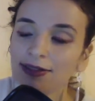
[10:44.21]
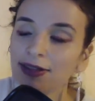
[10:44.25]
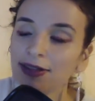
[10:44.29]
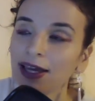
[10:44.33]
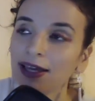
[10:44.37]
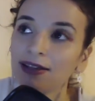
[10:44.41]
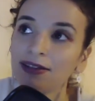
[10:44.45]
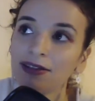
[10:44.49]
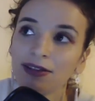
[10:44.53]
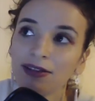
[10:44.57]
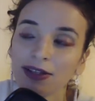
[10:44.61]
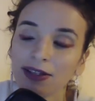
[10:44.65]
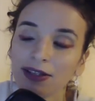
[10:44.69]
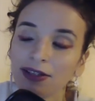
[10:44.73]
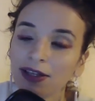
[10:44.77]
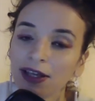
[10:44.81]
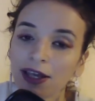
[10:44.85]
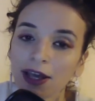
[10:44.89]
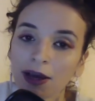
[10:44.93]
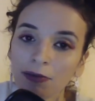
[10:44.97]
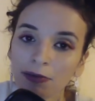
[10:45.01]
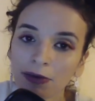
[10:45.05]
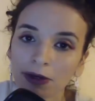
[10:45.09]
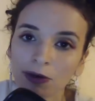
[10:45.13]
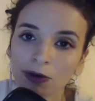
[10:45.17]
And in
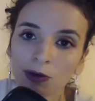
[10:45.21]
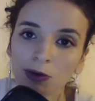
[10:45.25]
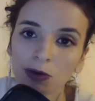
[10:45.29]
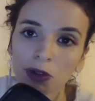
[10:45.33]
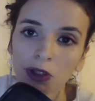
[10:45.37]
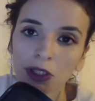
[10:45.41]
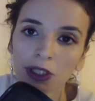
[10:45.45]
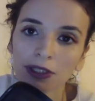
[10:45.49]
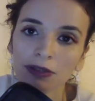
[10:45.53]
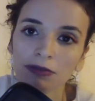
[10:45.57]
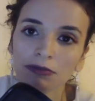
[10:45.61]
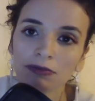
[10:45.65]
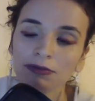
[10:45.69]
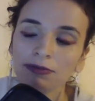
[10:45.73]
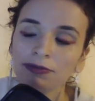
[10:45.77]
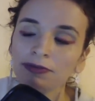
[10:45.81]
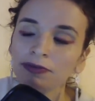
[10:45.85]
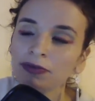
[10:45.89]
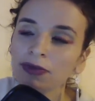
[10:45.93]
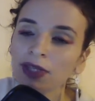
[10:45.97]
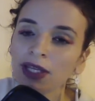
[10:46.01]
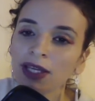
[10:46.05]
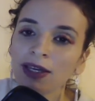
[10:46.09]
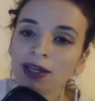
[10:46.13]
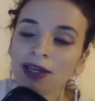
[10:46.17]
Capricorn,
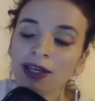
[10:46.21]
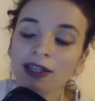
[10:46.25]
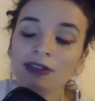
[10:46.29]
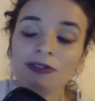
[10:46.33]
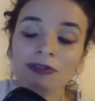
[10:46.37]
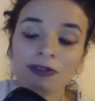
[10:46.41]
it